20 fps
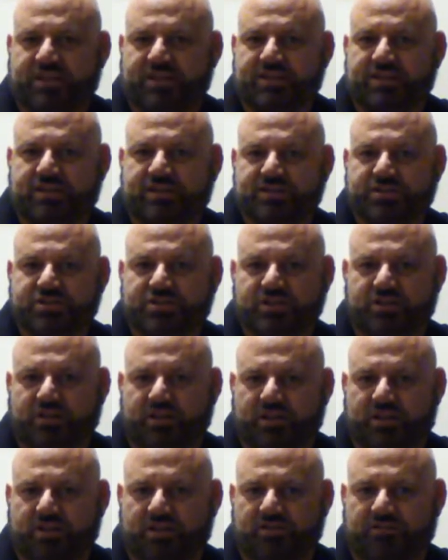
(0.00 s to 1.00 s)
dish
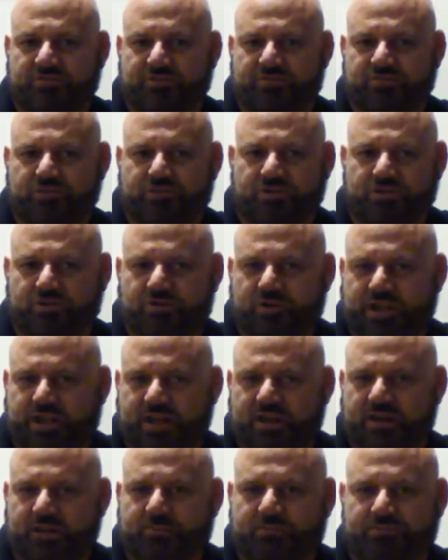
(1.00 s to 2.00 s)
for
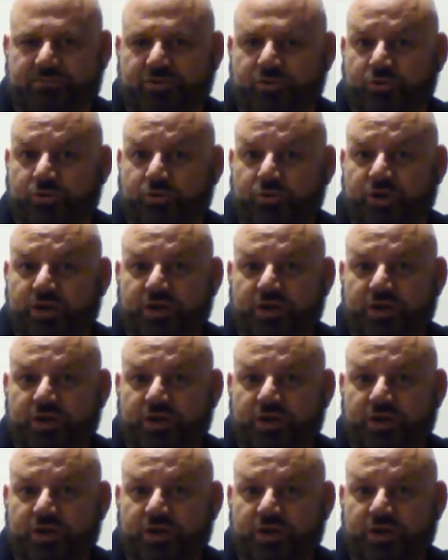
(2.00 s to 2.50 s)
heating up food